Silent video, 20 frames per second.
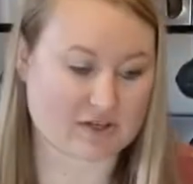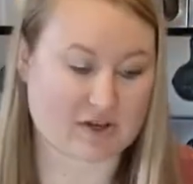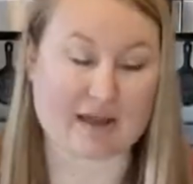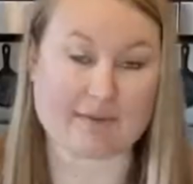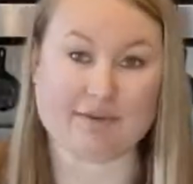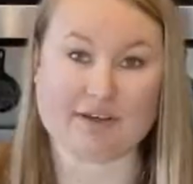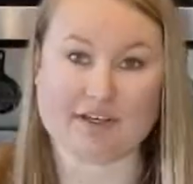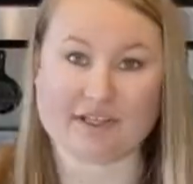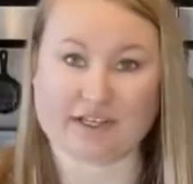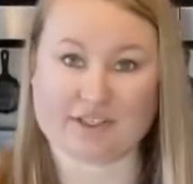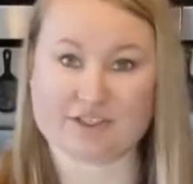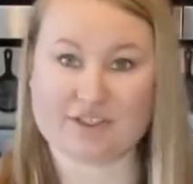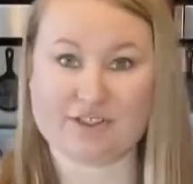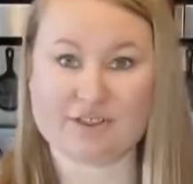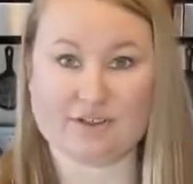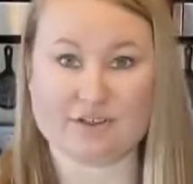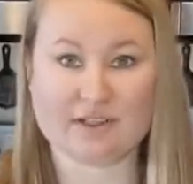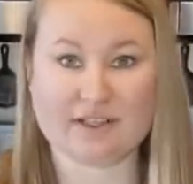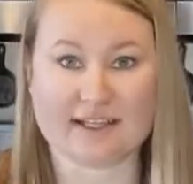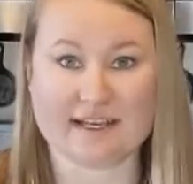So I'm going
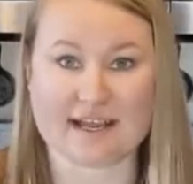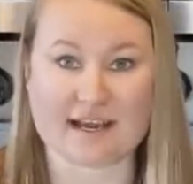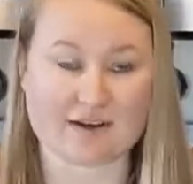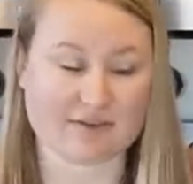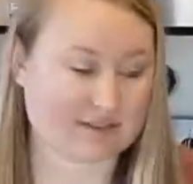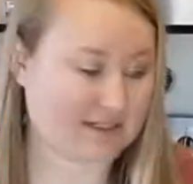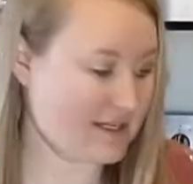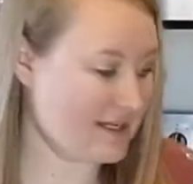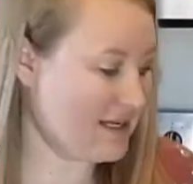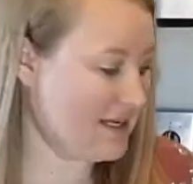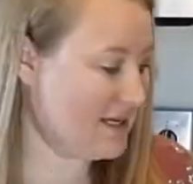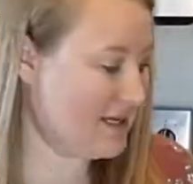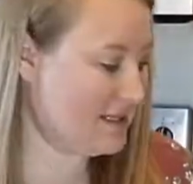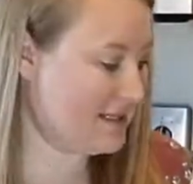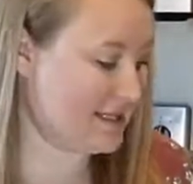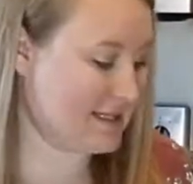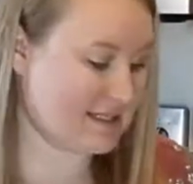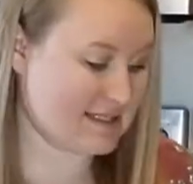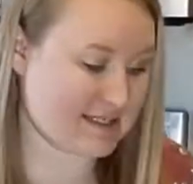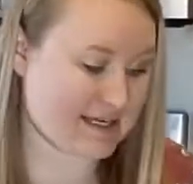to clean out
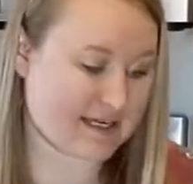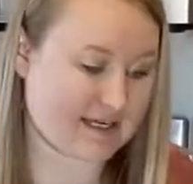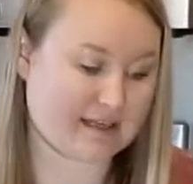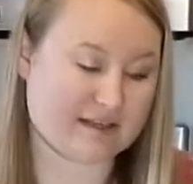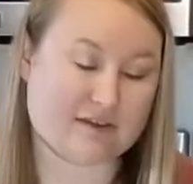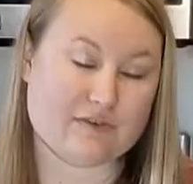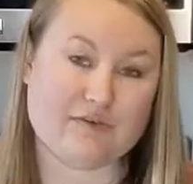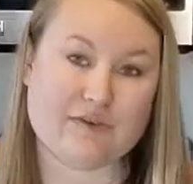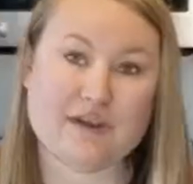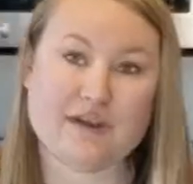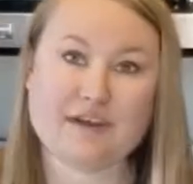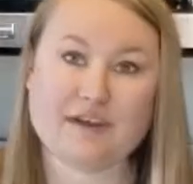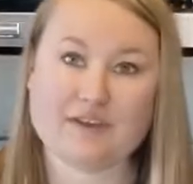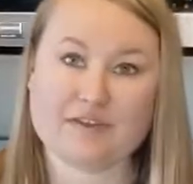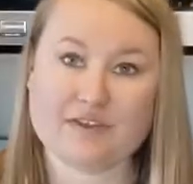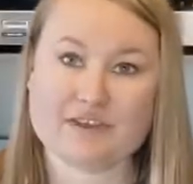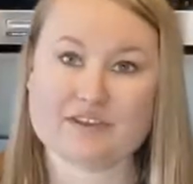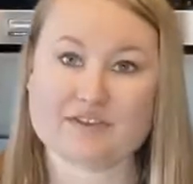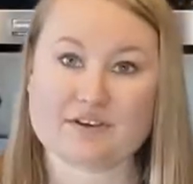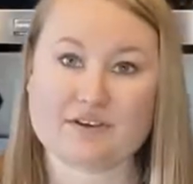the inside of
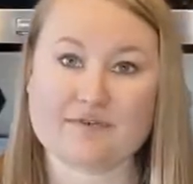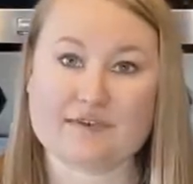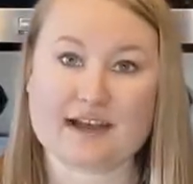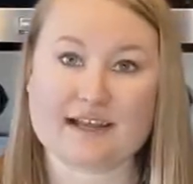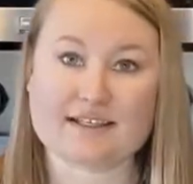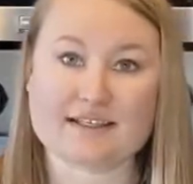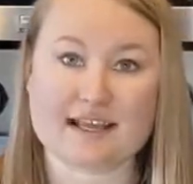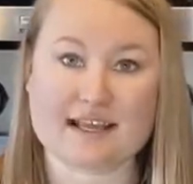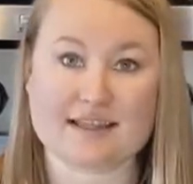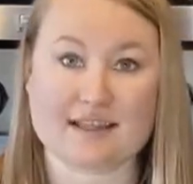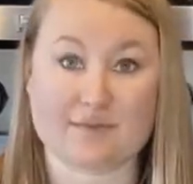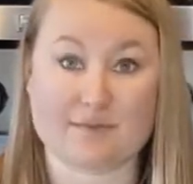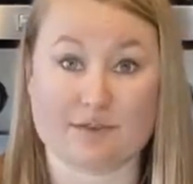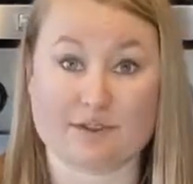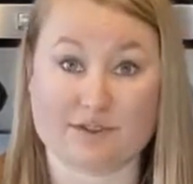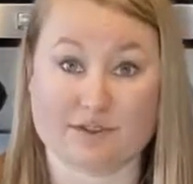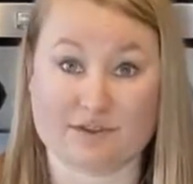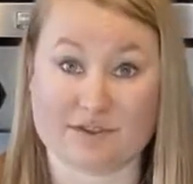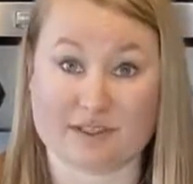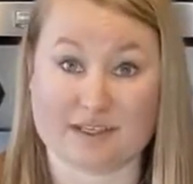this real fast, and then
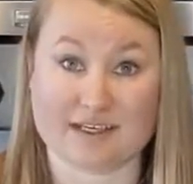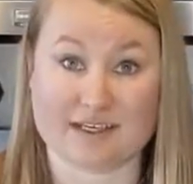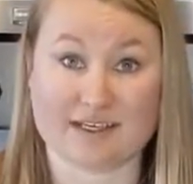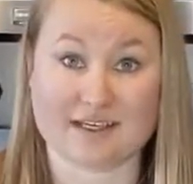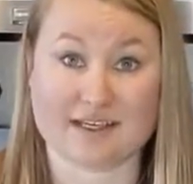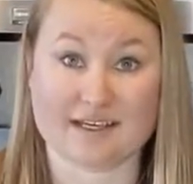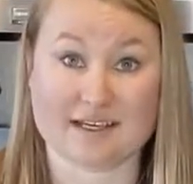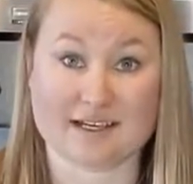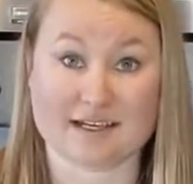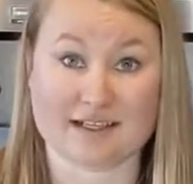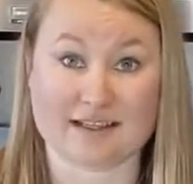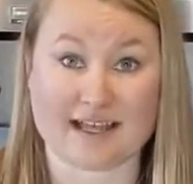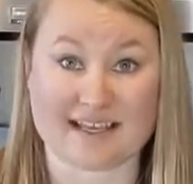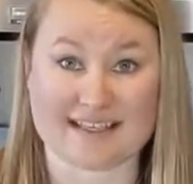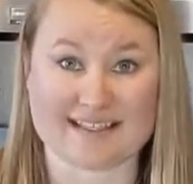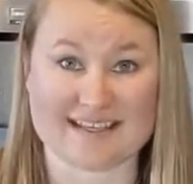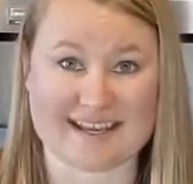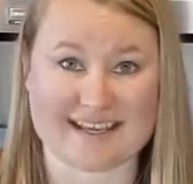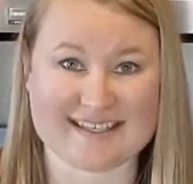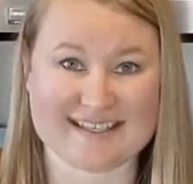we'll do the
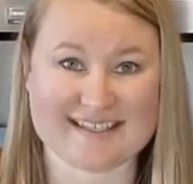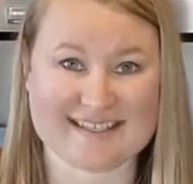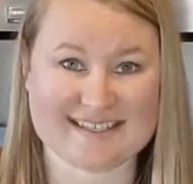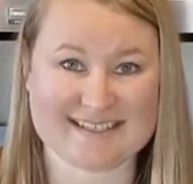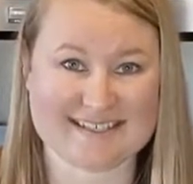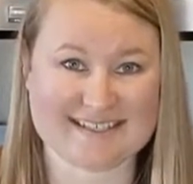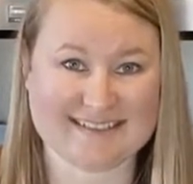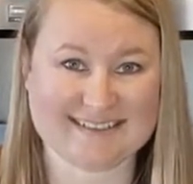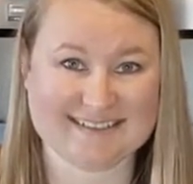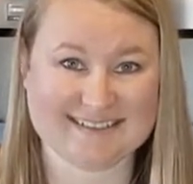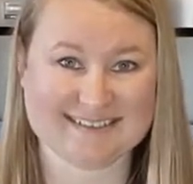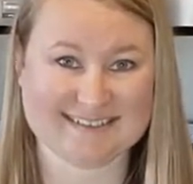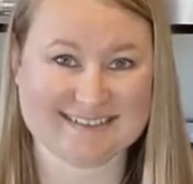glass next.